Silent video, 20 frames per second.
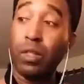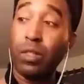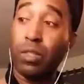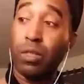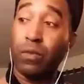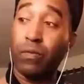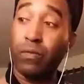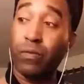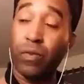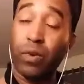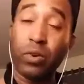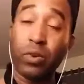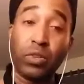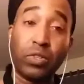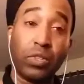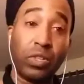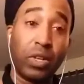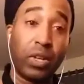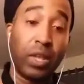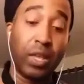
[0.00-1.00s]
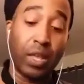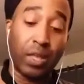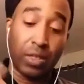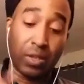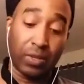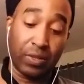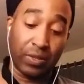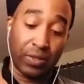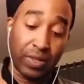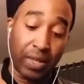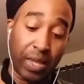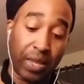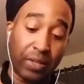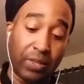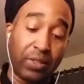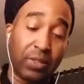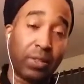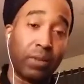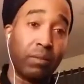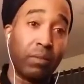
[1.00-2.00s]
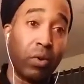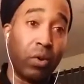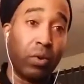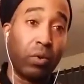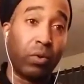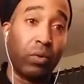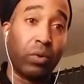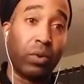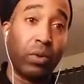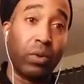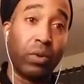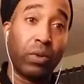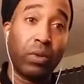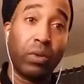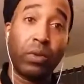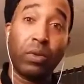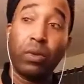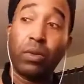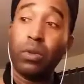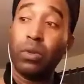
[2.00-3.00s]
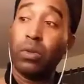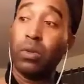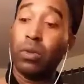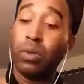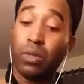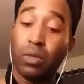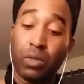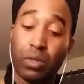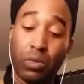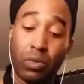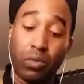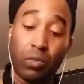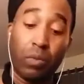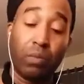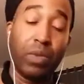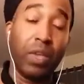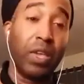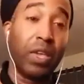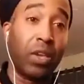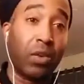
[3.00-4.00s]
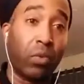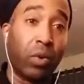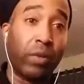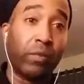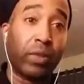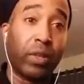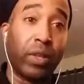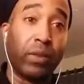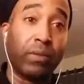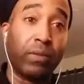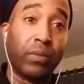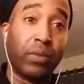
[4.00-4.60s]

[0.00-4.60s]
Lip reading: the first and the sixth mode would be equivalent.